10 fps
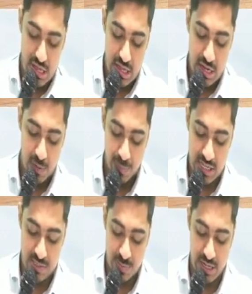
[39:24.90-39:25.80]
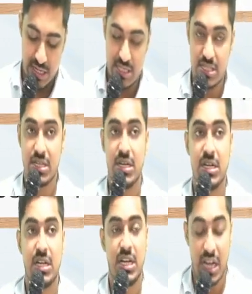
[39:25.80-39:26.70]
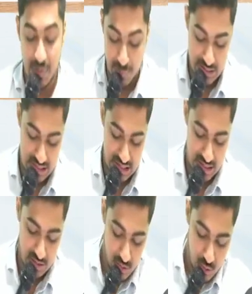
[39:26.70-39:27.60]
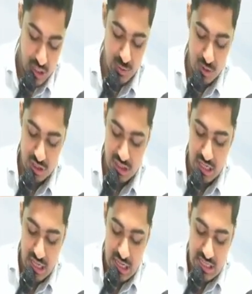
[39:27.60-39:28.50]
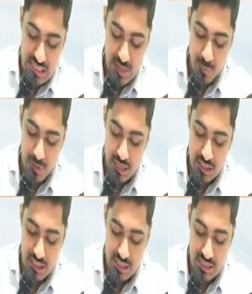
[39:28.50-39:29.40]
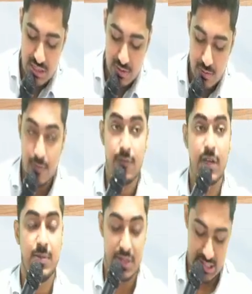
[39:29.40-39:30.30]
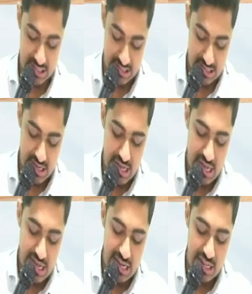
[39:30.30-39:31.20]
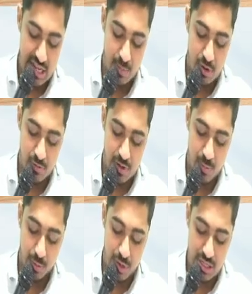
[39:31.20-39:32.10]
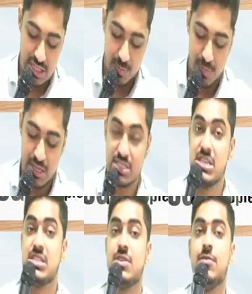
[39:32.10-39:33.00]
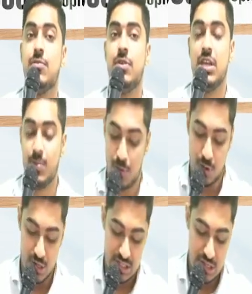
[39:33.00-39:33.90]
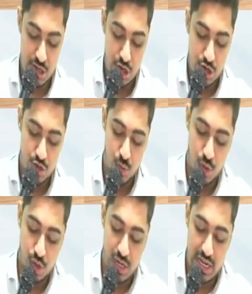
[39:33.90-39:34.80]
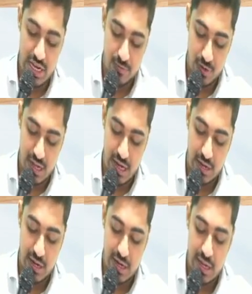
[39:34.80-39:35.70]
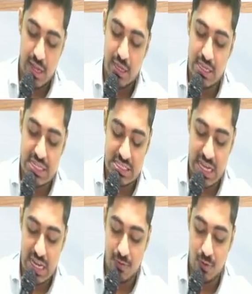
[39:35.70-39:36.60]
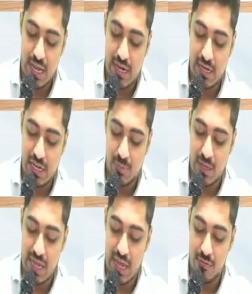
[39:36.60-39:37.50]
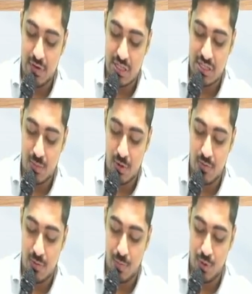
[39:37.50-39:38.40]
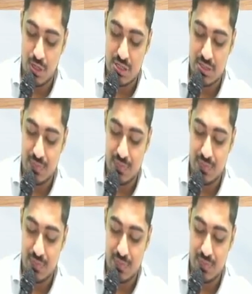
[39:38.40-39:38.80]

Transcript: Replacement is 10%. Okay, boss. Separation is 5%. And the number of employees replaced is 50 employees. So what all I'll have to calculate? Yes, I'll have to calculate my average number of employees.